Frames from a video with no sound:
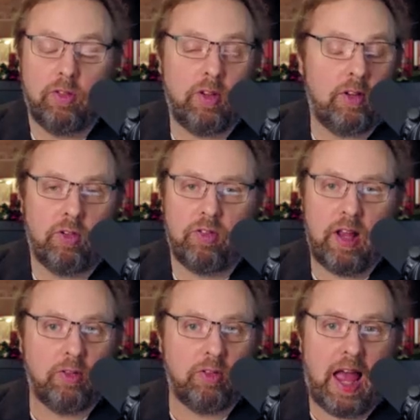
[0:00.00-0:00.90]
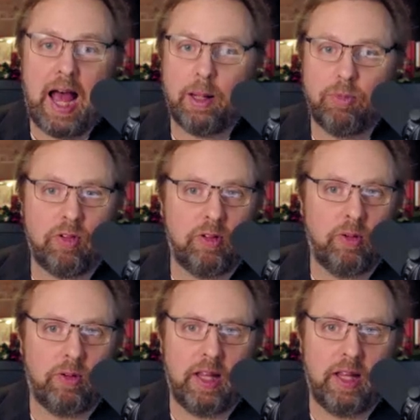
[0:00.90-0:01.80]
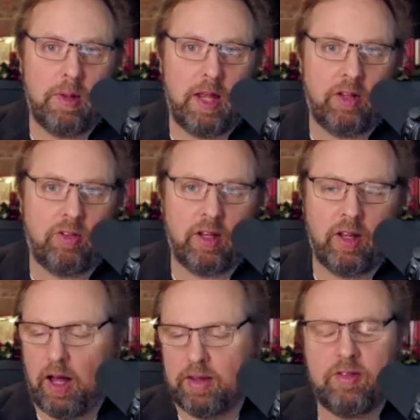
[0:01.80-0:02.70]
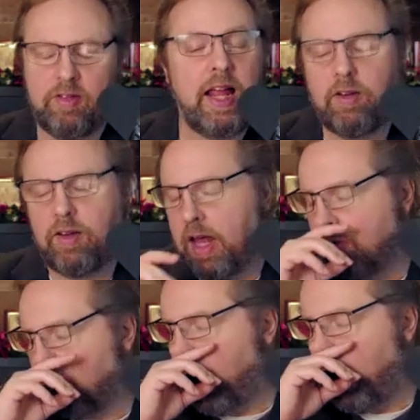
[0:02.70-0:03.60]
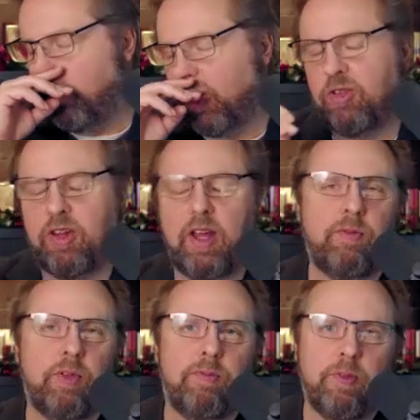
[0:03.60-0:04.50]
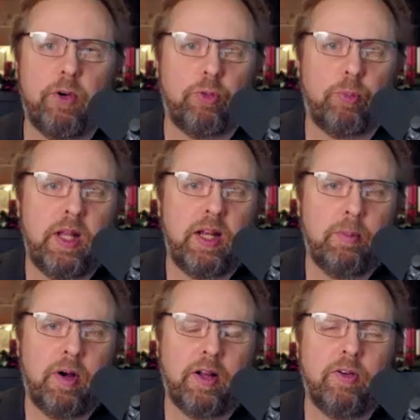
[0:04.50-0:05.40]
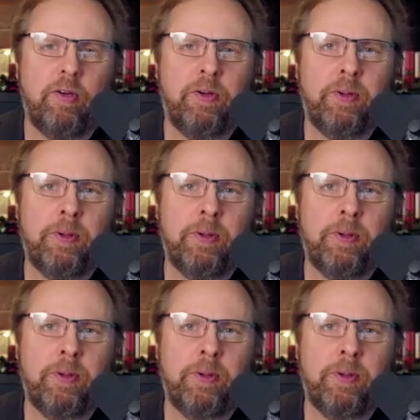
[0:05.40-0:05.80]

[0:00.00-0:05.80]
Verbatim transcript: It just sounds absolutely amazing. Uh, date and time, once again, for the first meeting, Michael?